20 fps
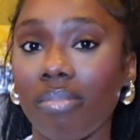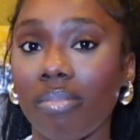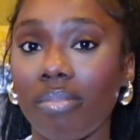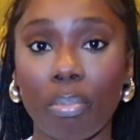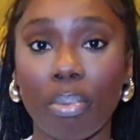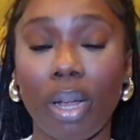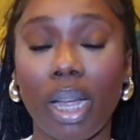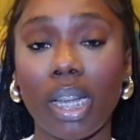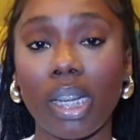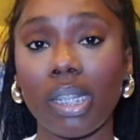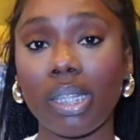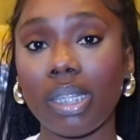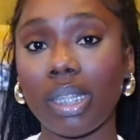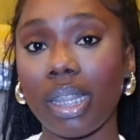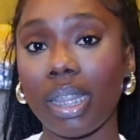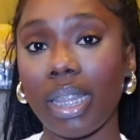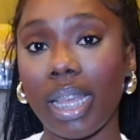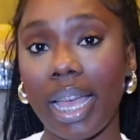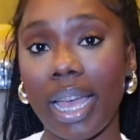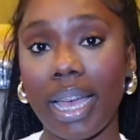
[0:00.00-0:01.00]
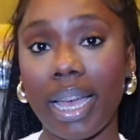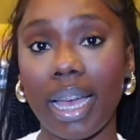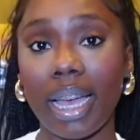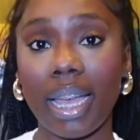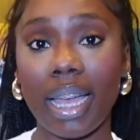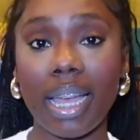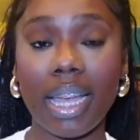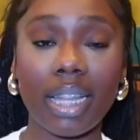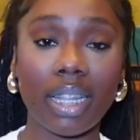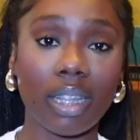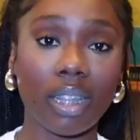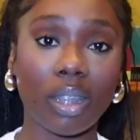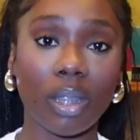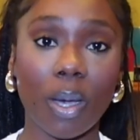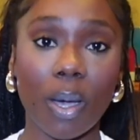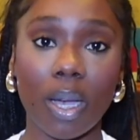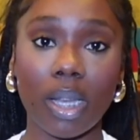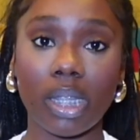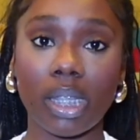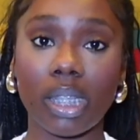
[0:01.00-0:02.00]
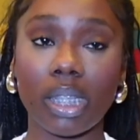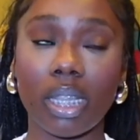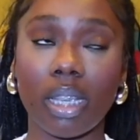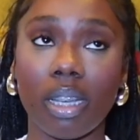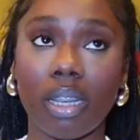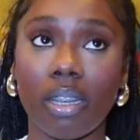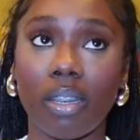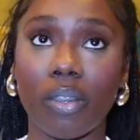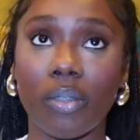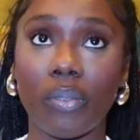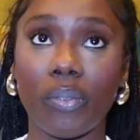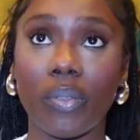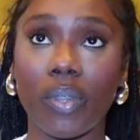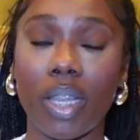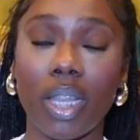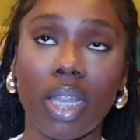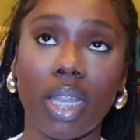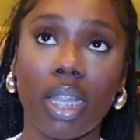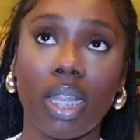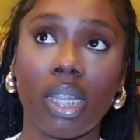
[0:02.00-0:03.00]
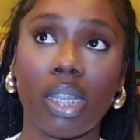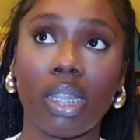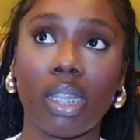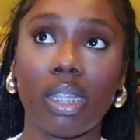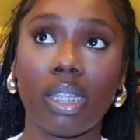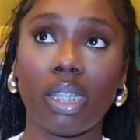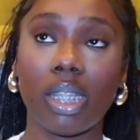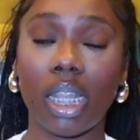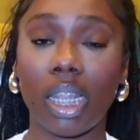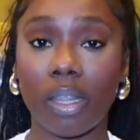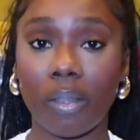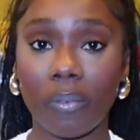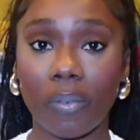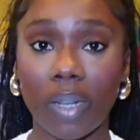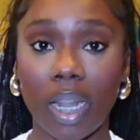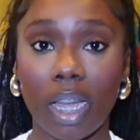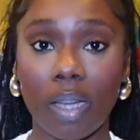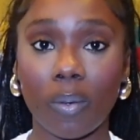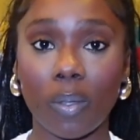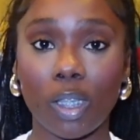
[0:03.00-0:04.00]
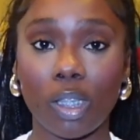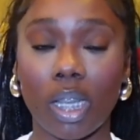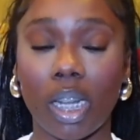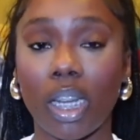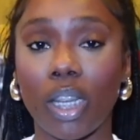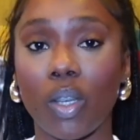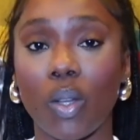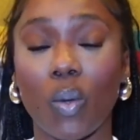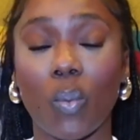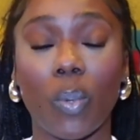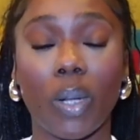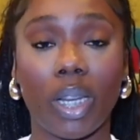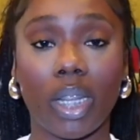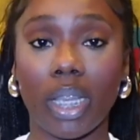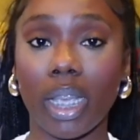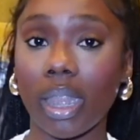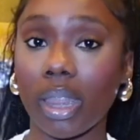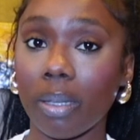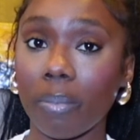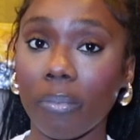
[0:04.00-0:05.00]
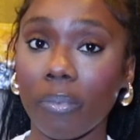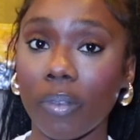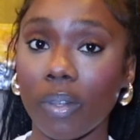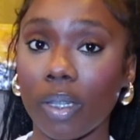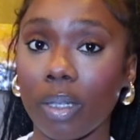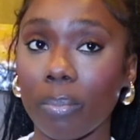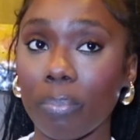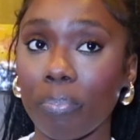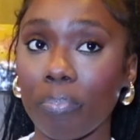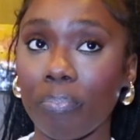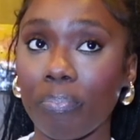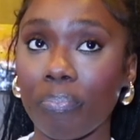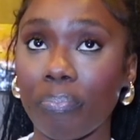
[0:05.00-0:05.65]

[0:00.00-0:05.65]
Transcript: Prior to that, I had thoughts of selling flowers. I didn't know where to get them from.